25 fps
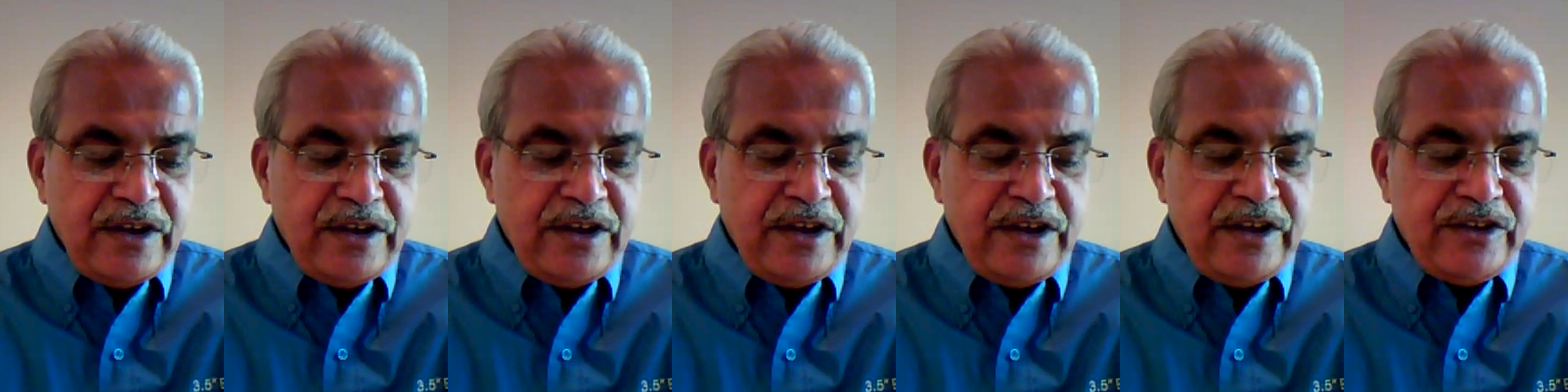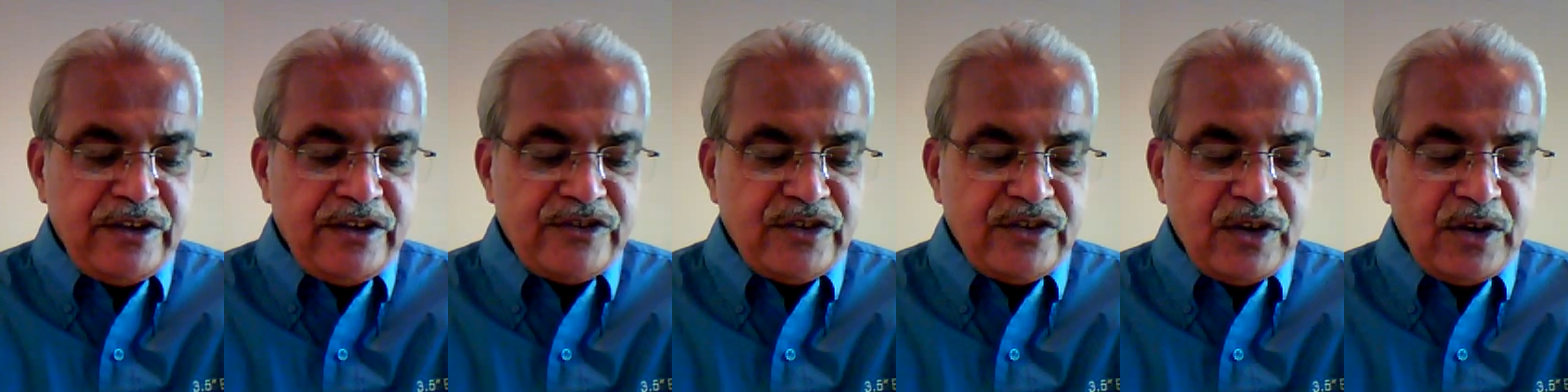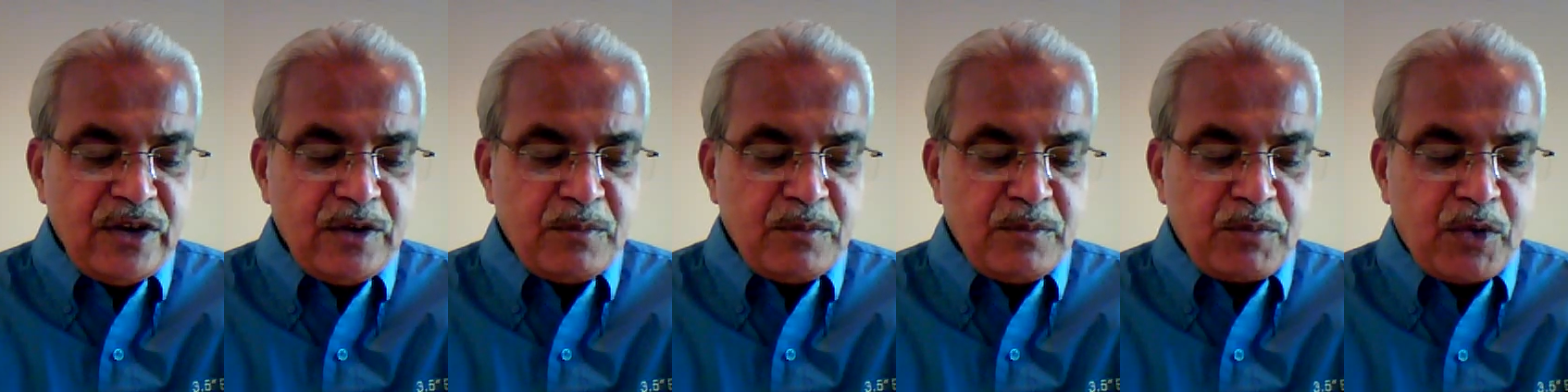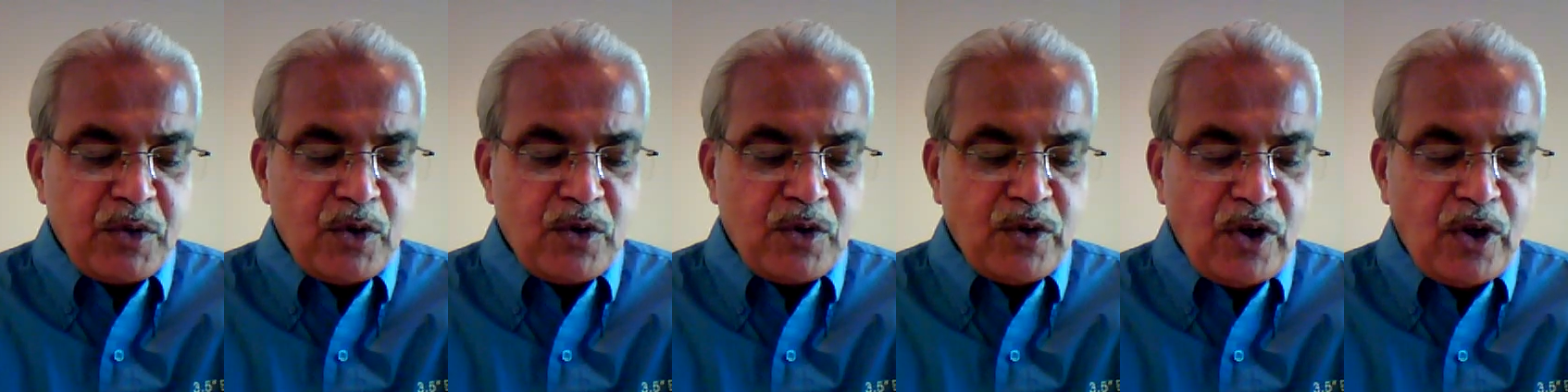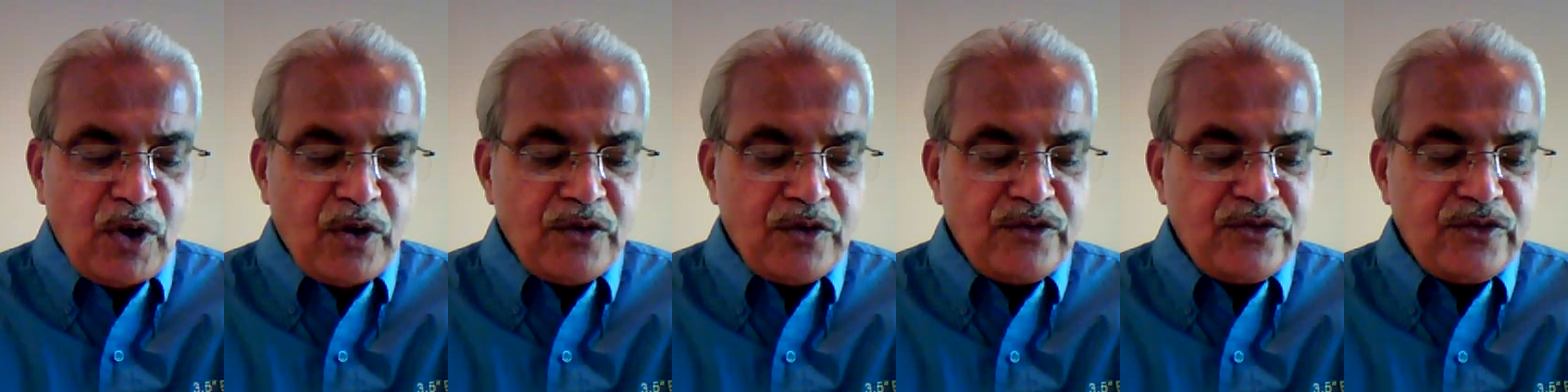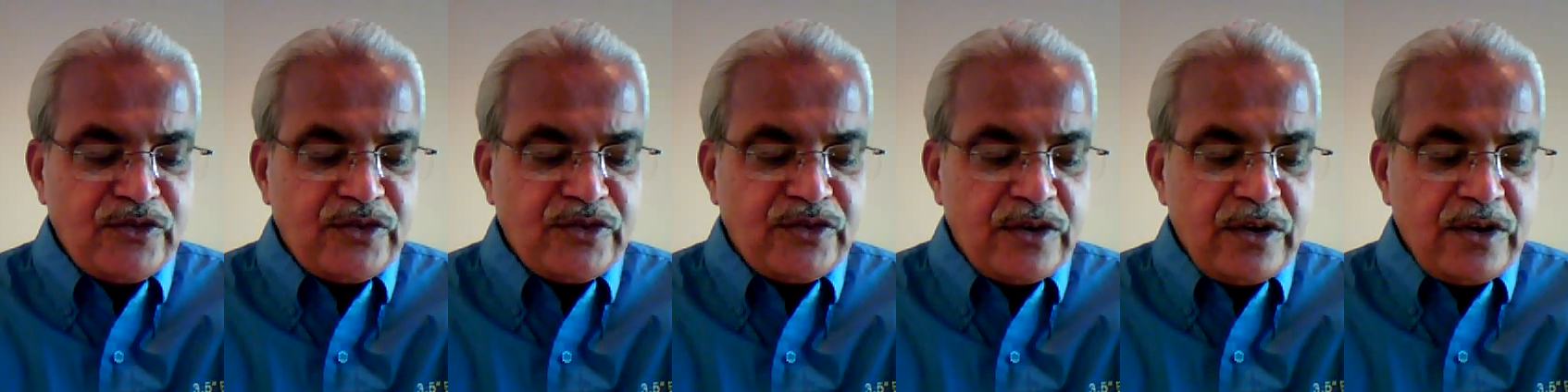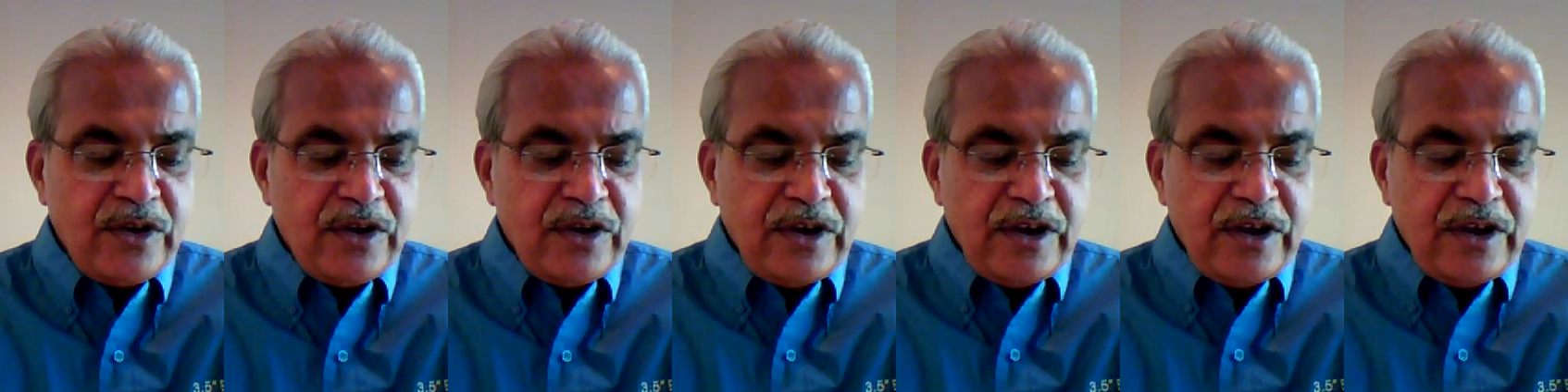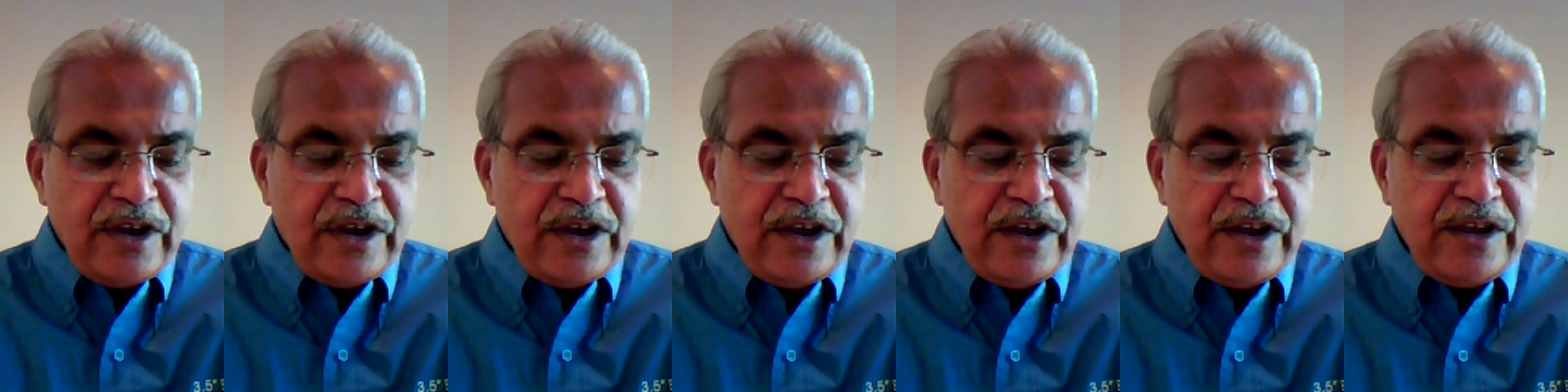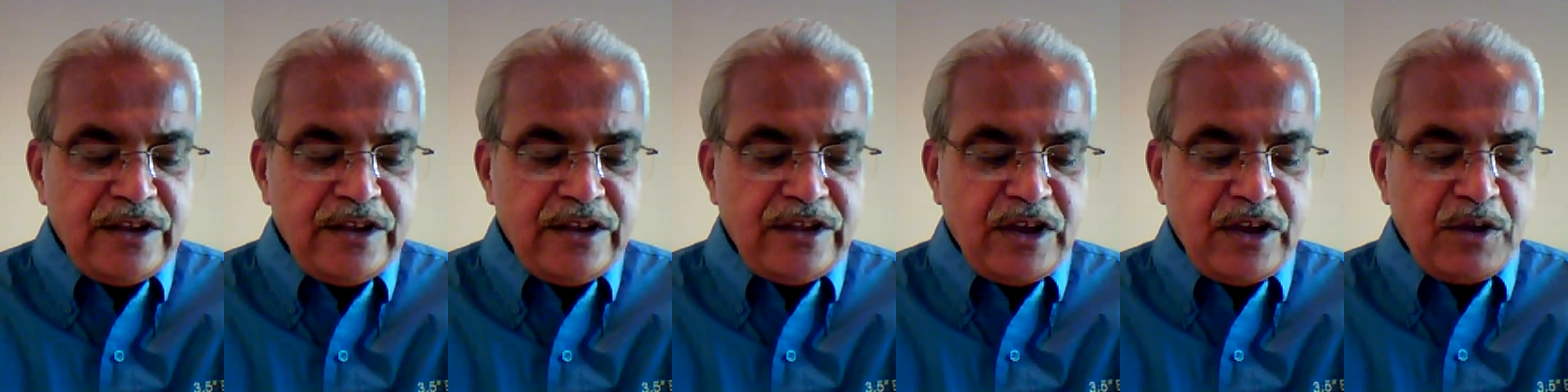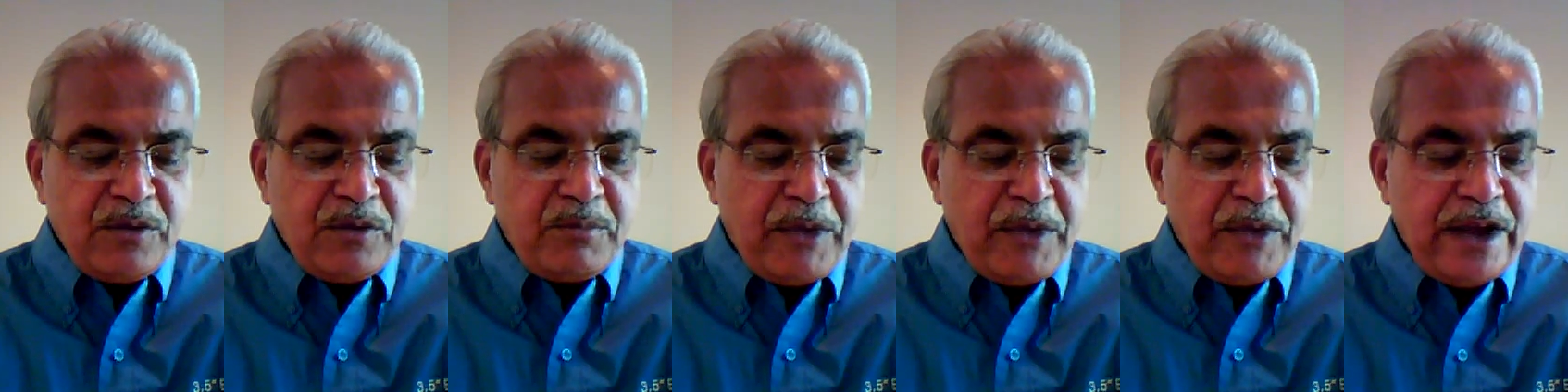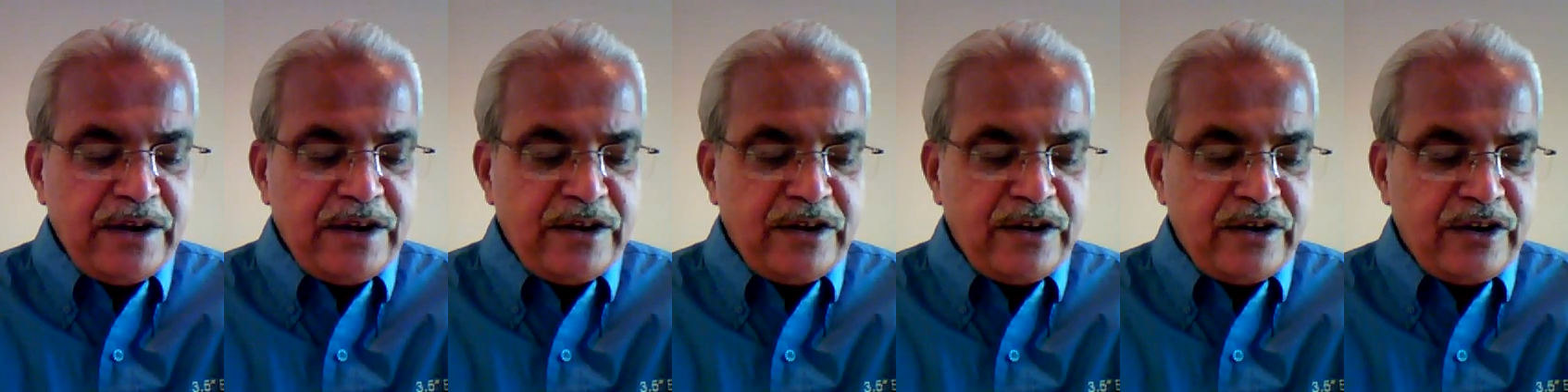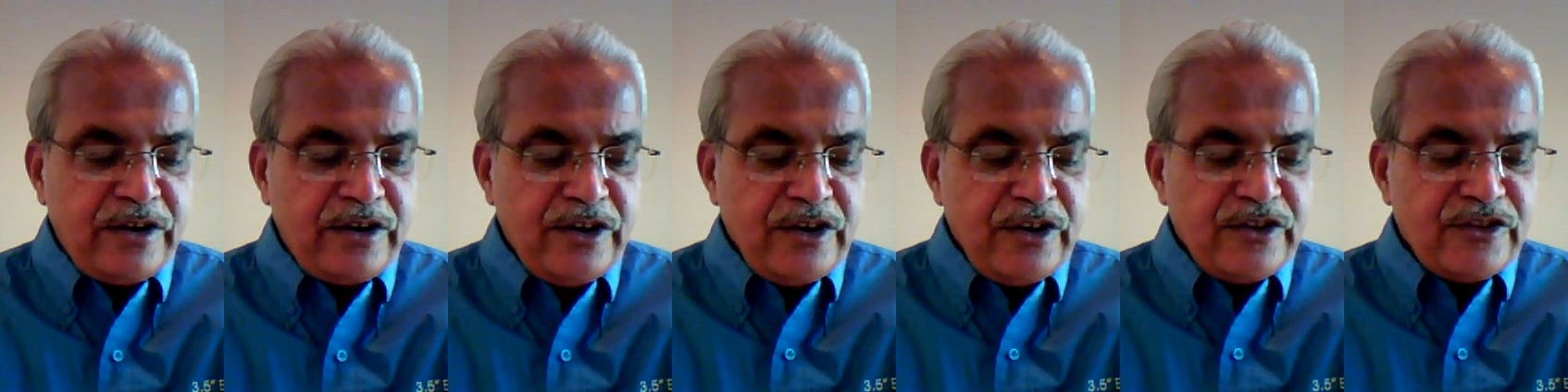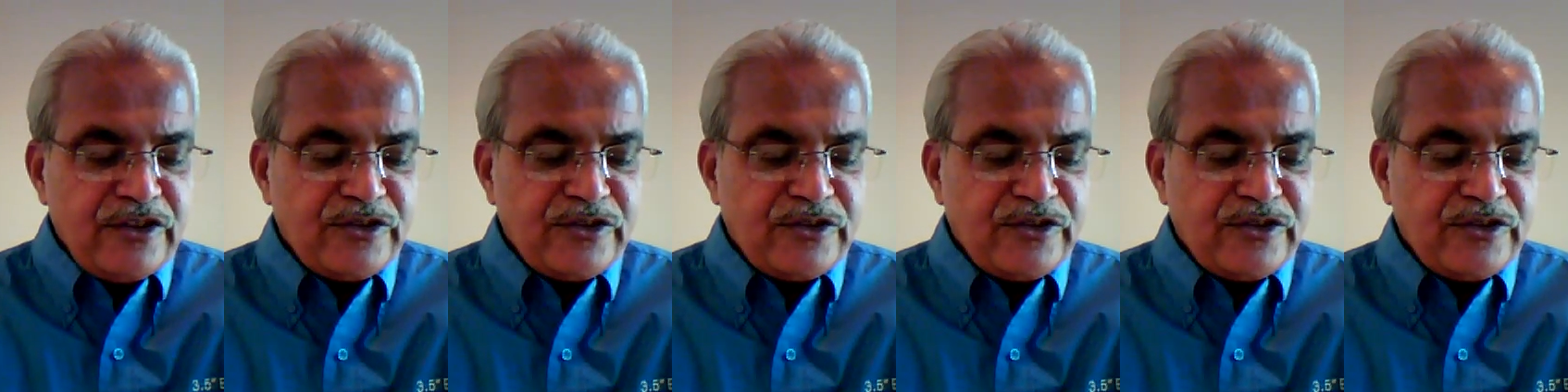is pronounced in the manner